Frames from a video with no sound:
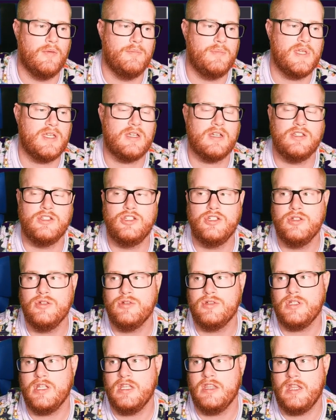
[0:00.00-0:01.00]
Because
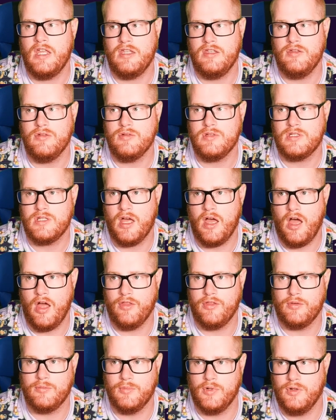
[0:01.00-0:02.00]
usually they use the
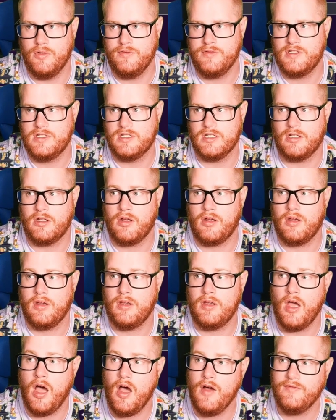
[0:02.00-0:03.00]
other moves to
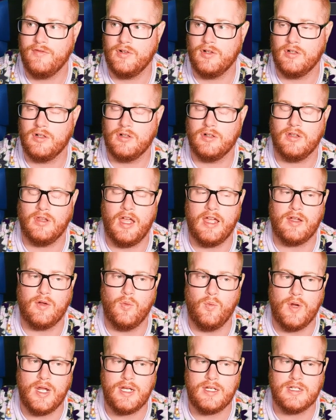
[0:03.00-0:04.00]
cover like
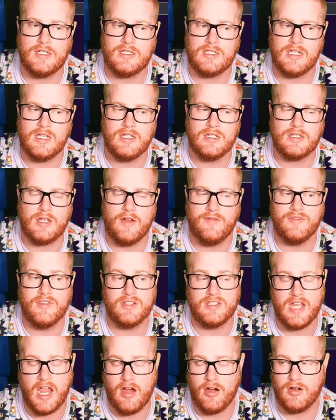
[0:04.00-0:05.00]
weaknesses of the
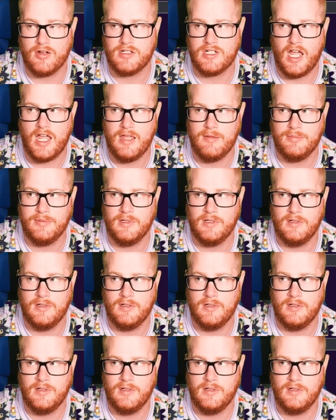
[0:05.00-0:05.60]
Tera type.